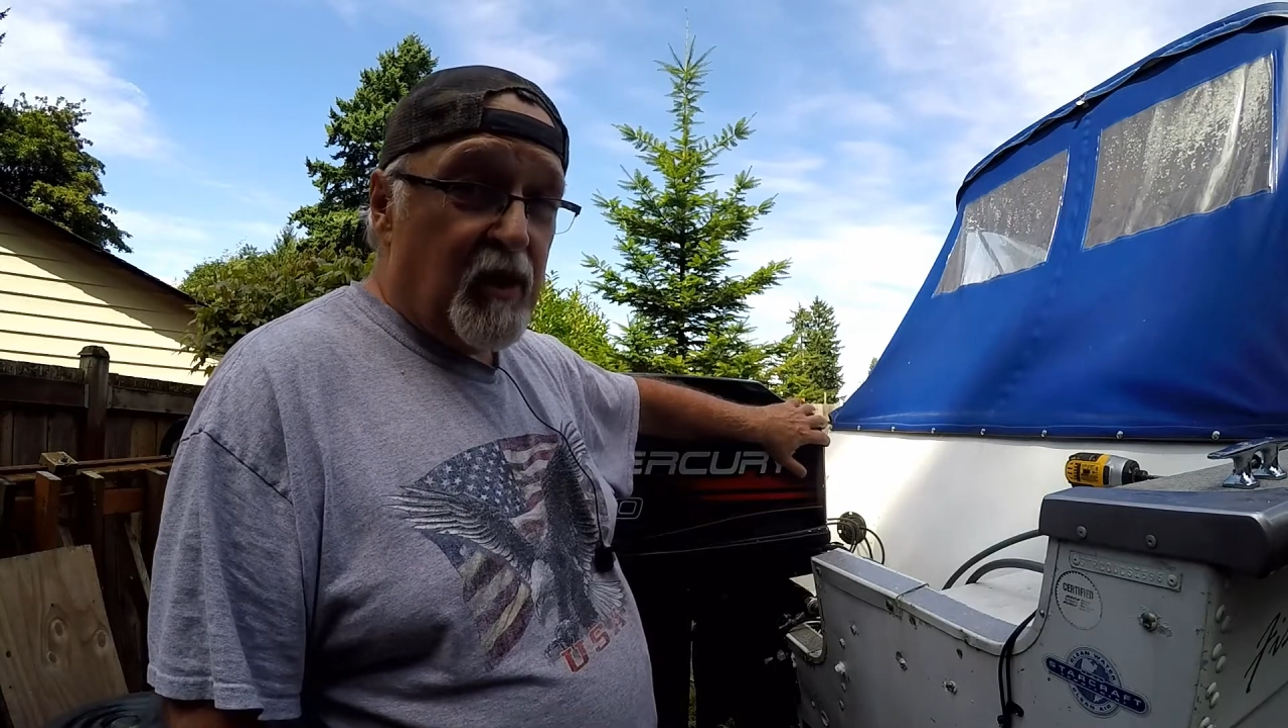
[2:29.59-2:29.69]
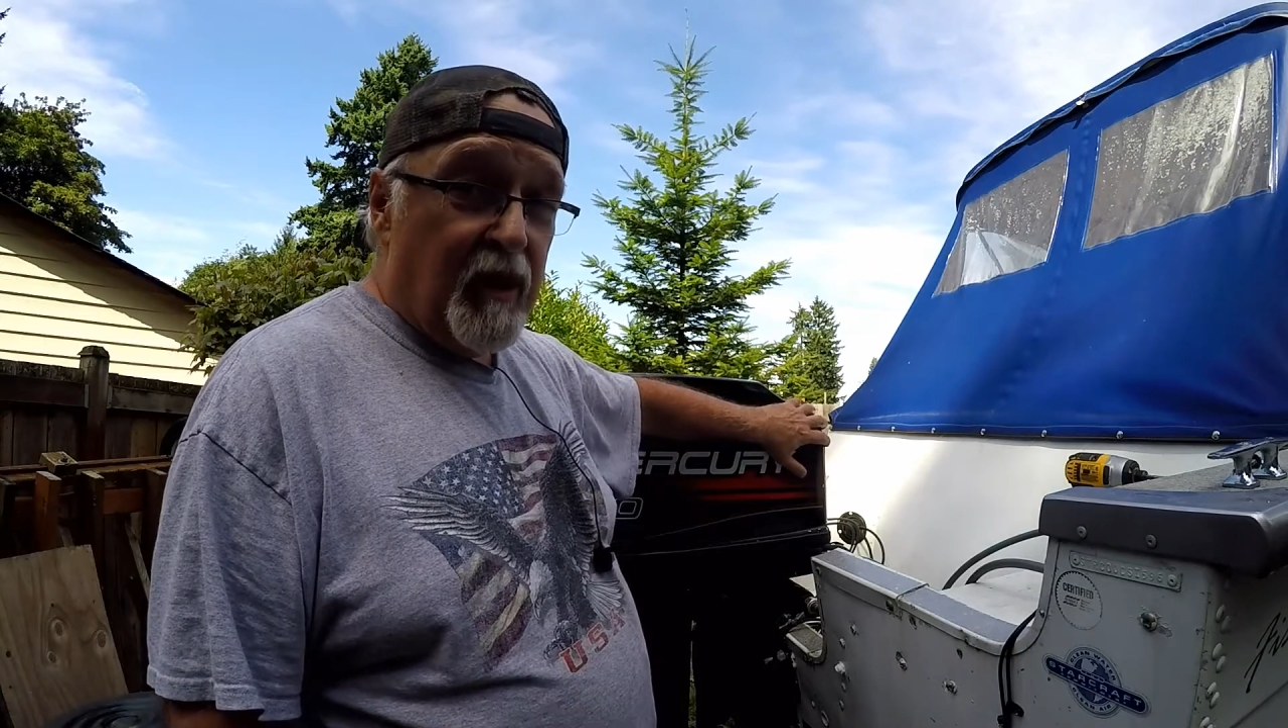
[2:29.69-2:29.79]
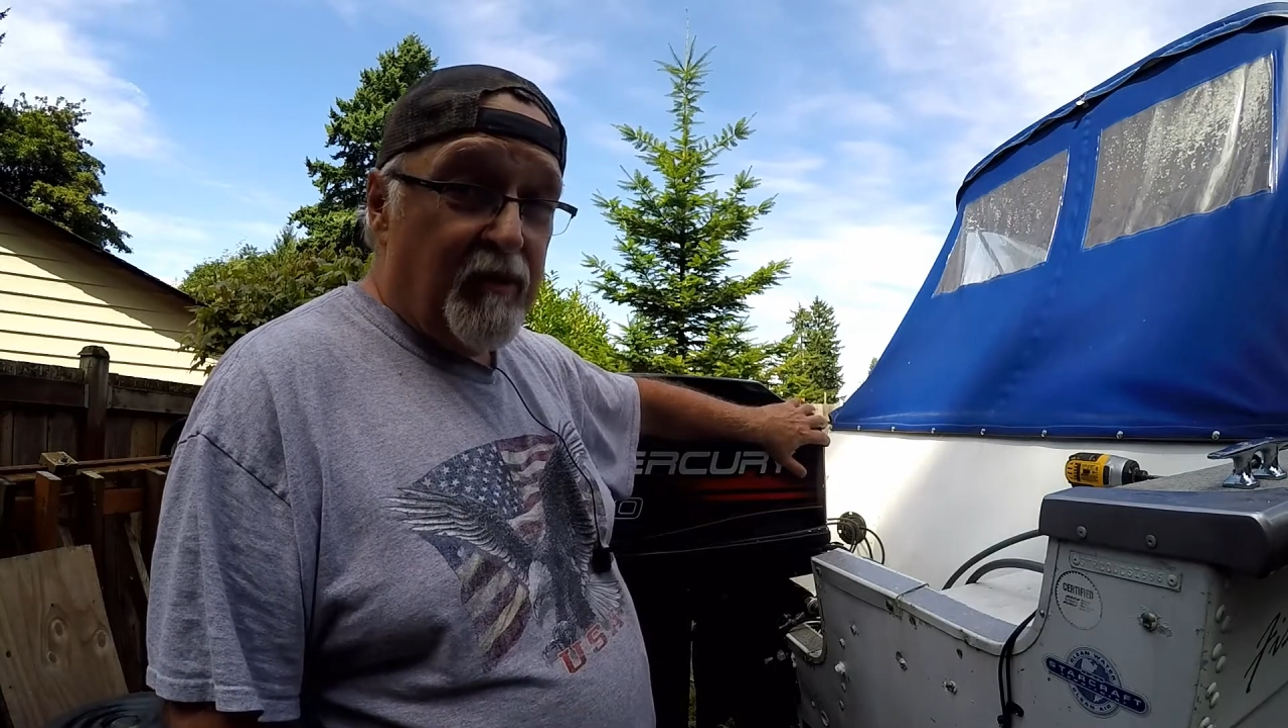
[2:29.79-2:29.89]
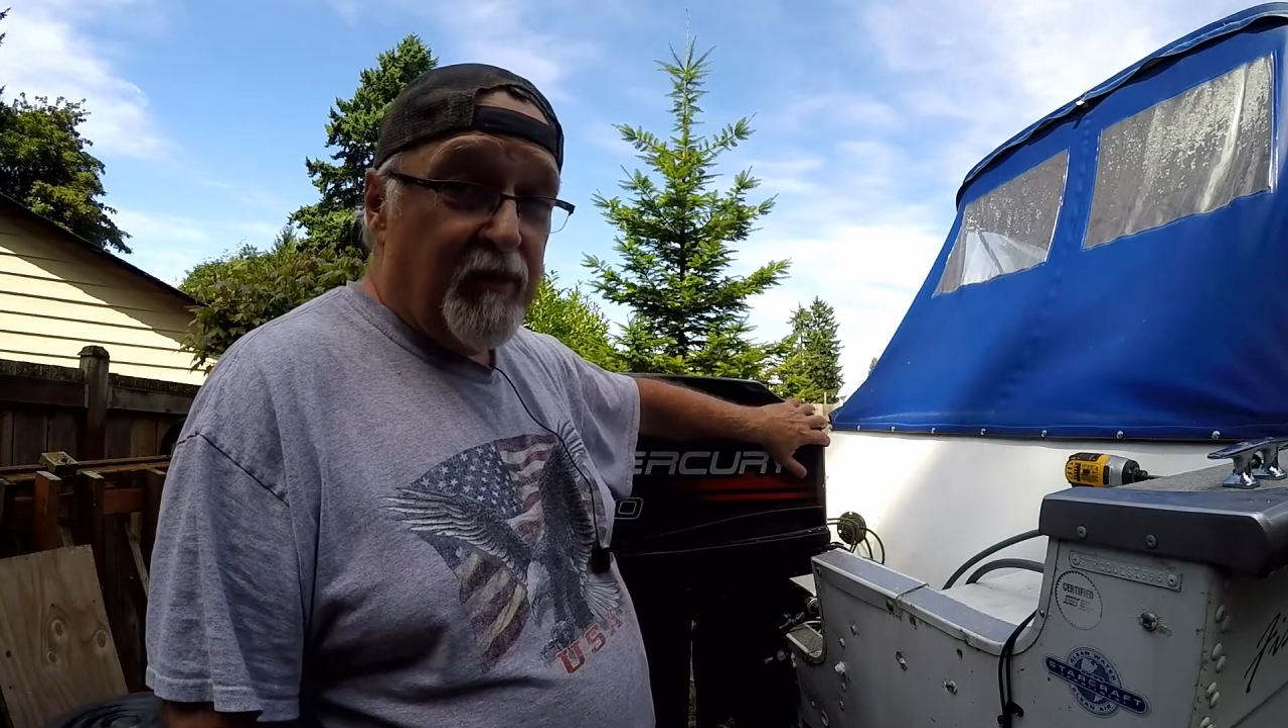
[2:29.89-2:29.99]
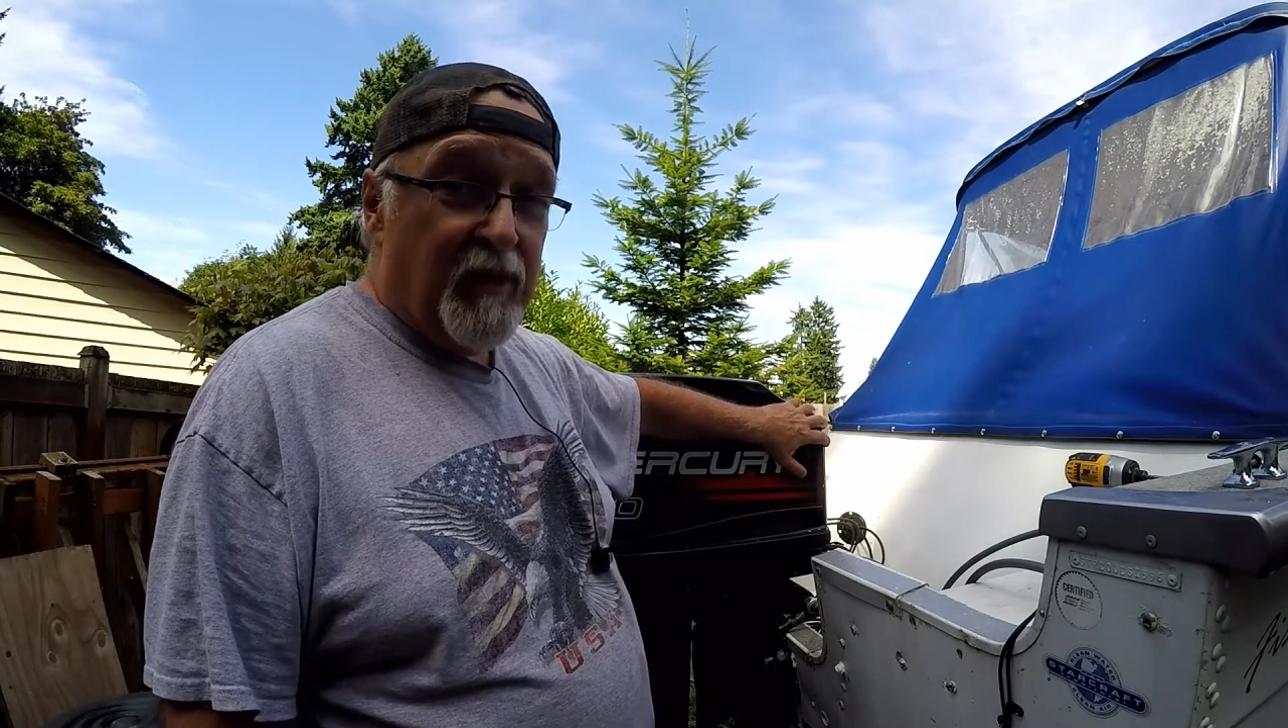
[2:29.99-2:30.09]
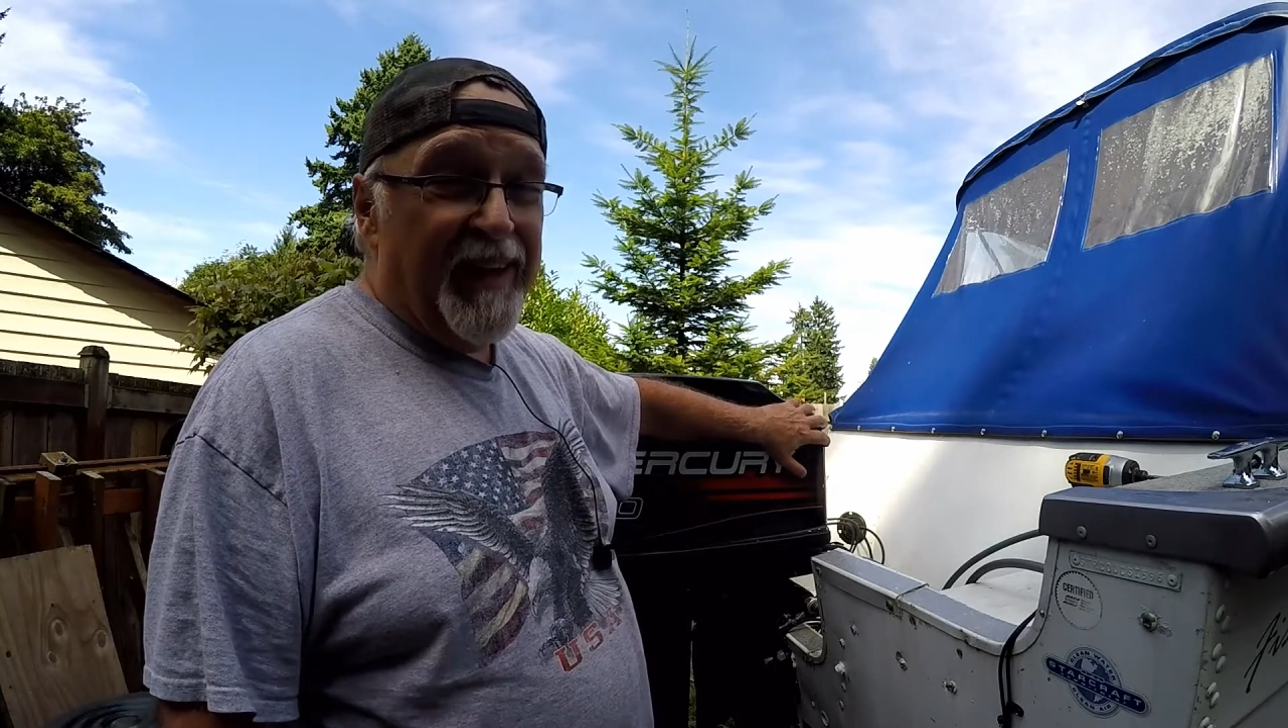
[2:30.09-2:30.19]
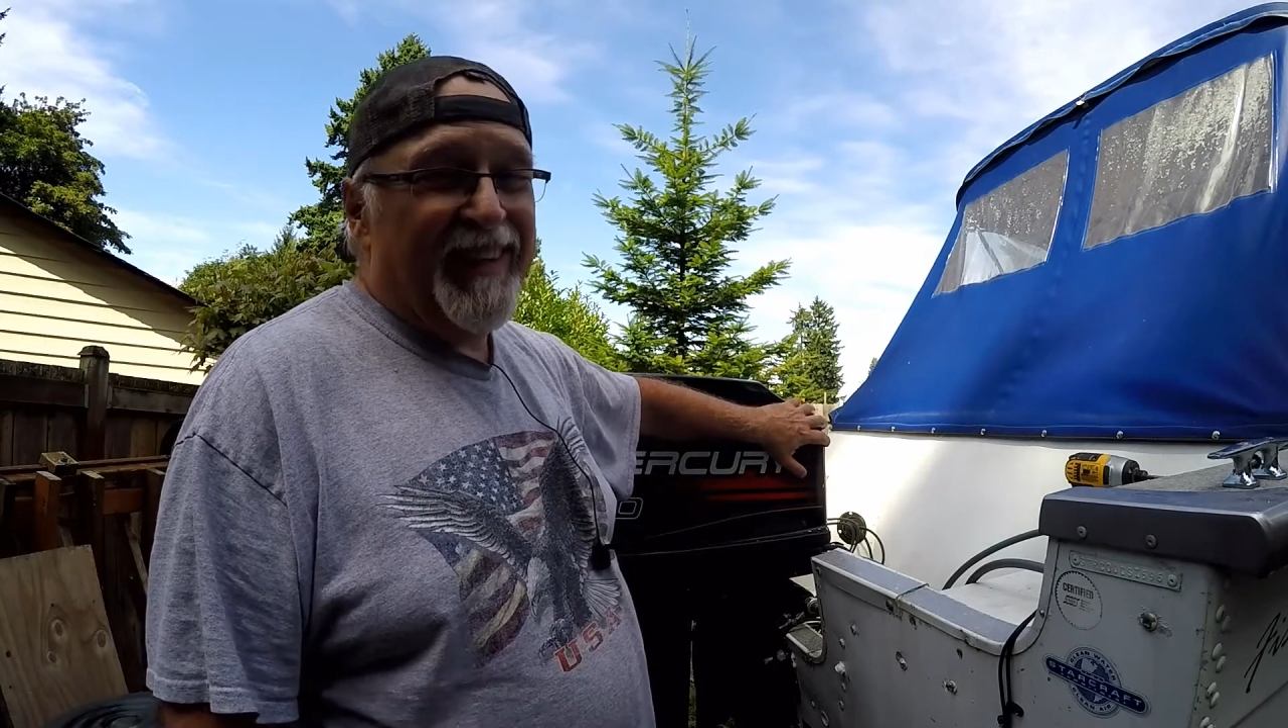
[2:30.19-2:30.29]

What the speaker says: off,